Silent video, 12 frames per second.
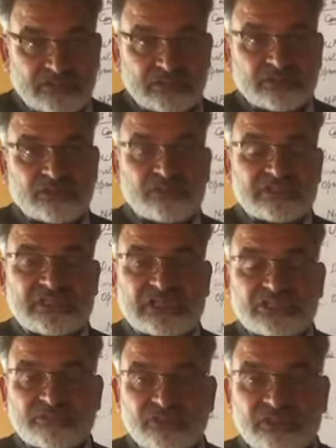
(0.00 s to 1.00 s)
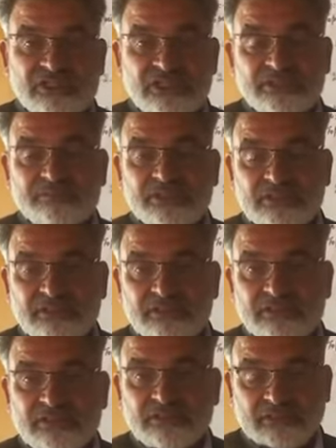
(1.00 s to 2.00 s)
The US hegemony can be
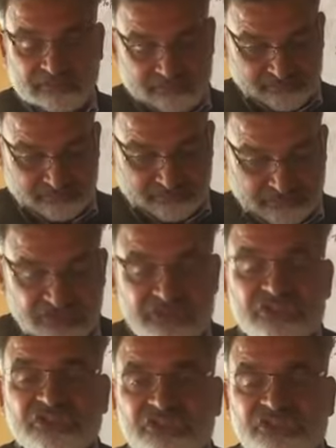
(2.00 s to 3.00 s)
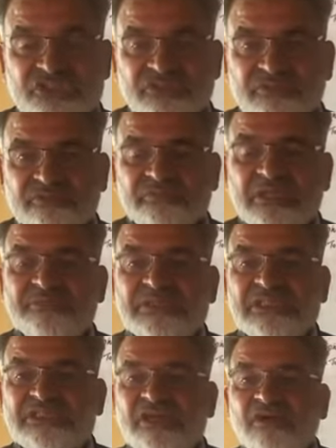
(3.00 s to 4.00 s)
resisted by
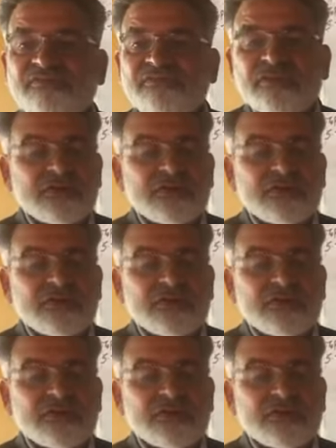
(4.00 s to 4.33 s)
means of